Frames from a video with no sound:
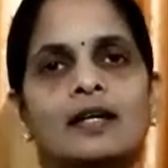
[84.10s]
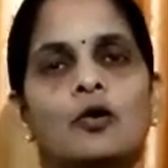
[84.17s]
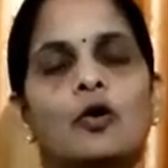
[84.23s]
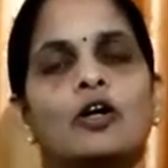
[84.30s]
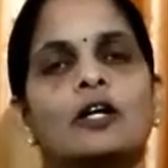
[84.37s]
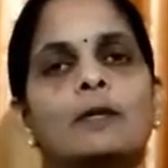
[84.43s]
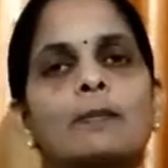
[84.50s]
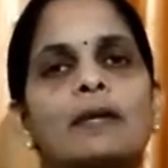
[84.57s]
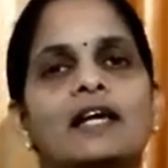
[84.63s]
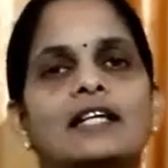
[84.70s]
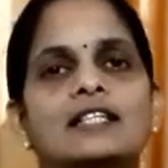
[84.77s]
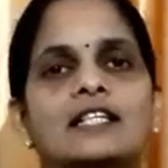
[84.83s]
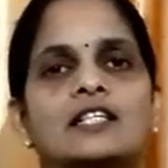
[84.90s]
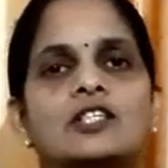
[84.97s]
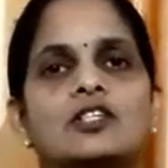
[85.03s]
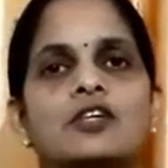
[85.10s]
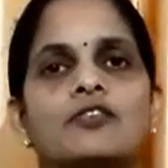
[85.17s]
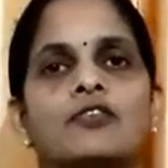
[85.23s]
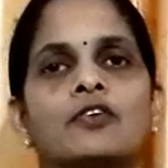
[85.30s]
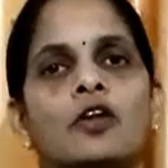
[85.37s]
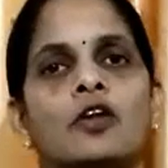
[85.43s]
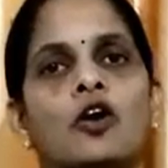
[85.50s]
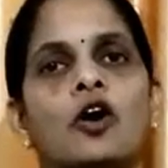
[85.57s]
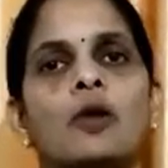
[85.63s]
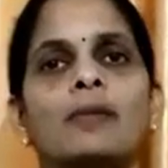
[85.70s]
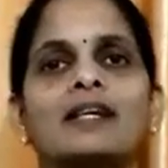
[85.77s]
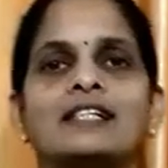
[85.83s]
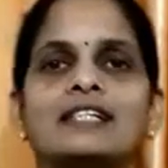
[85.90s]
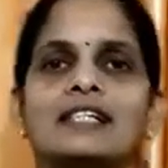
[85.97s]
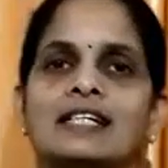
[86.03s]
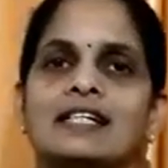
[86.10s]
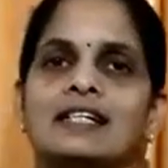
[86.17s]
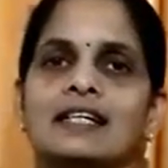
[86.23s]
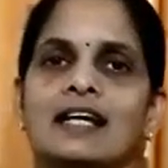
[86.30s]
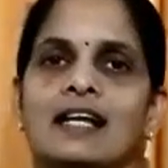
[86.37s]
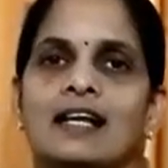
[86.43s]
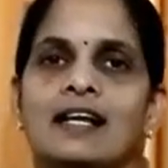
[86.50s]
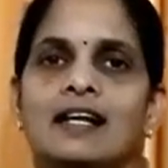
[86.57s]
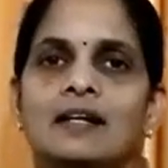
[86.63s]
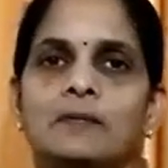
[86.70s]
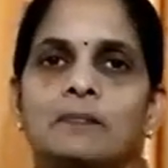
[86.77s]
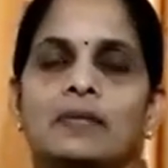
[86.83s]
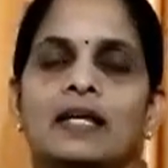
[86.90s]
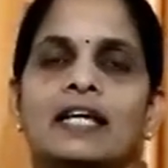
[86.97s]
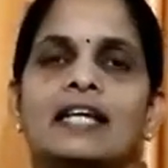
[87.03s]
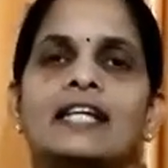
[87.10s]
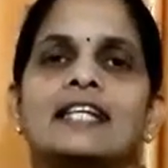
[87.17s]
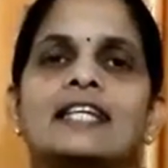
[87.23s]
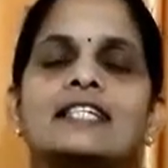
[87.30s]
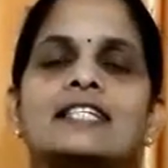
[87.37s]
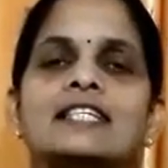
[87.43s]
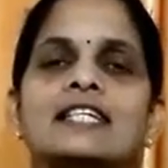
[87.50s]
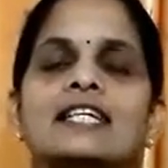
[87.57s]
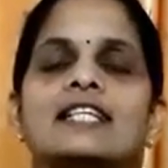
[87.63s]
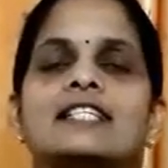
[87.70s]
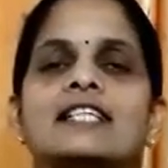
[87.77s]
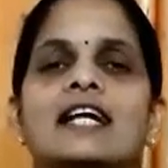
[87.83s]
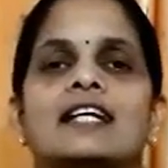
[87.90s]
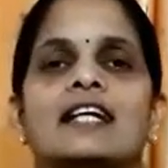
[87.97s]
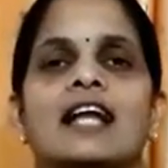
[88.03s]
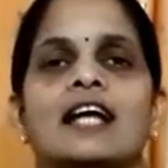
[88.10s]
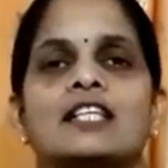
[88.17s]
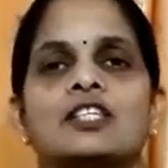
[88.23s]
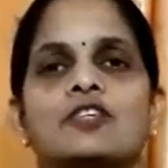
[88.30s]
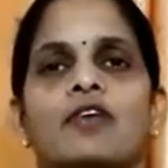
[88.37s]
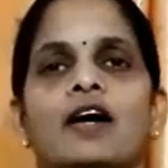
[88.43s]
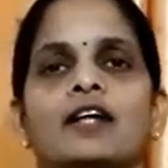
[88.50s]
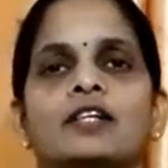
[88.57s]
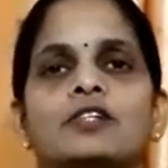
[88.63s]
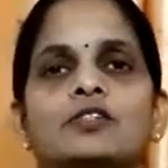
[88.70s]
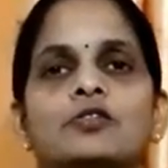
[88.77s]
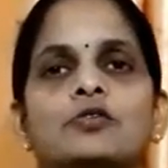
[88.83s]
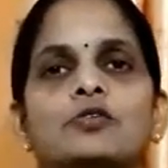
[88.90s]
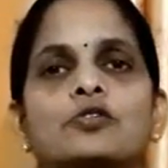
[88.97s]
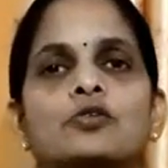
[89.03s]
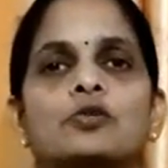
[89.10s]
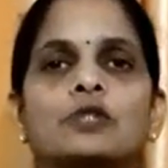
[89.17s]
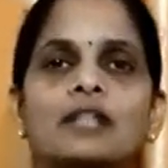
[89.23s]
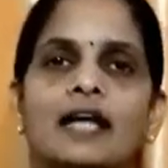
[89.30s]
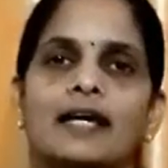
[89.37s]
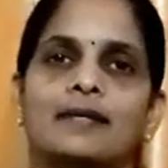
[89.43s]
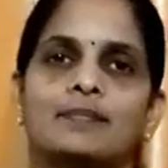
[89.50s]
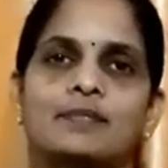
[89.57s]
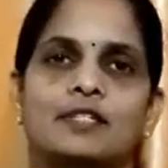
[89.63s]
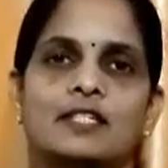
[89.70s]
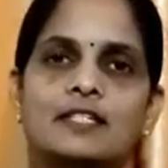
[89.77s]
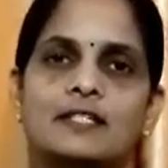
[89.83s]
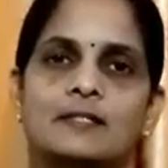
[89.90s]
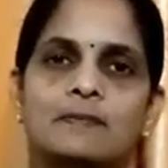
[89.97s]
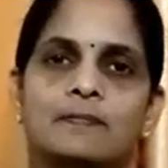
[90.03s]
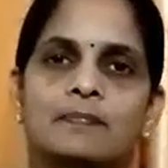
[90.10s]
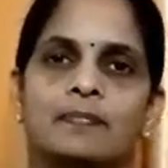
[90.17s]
on the basis of raw material, industries are classified into two types.